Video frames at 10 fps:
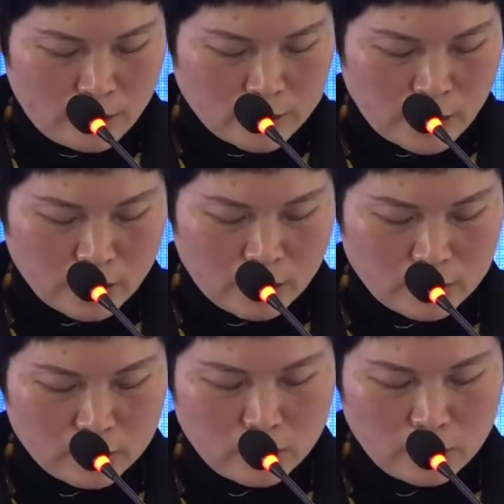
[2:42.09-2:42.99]

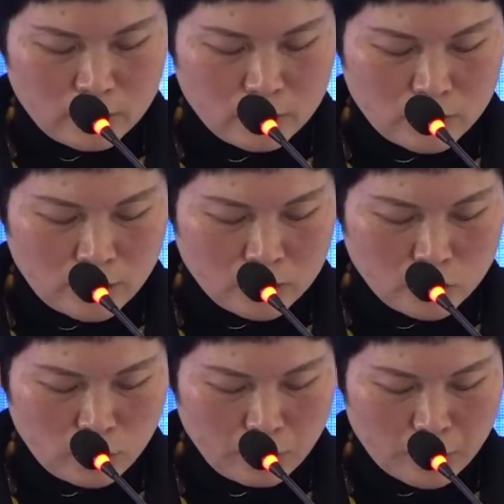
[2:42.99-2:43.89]
Second, the
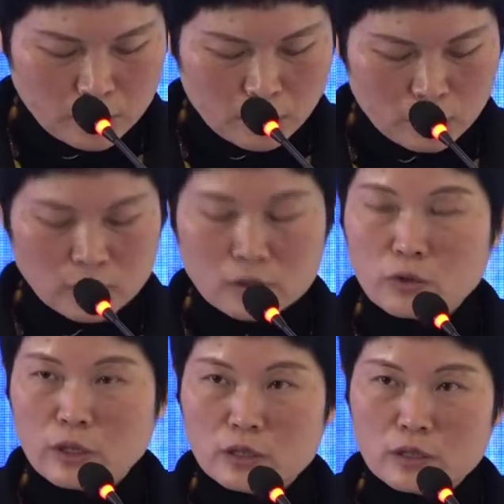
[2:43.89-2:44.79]
geopolitical
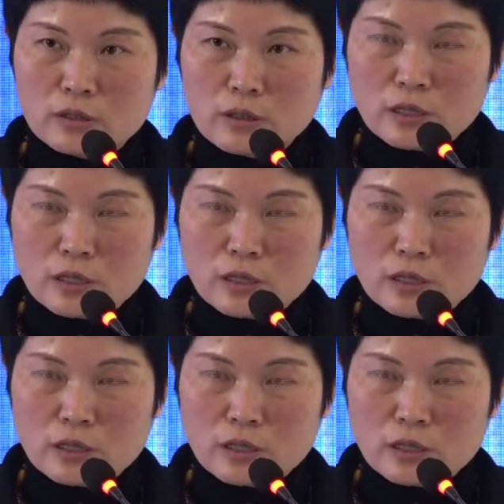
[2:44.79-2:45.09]
situation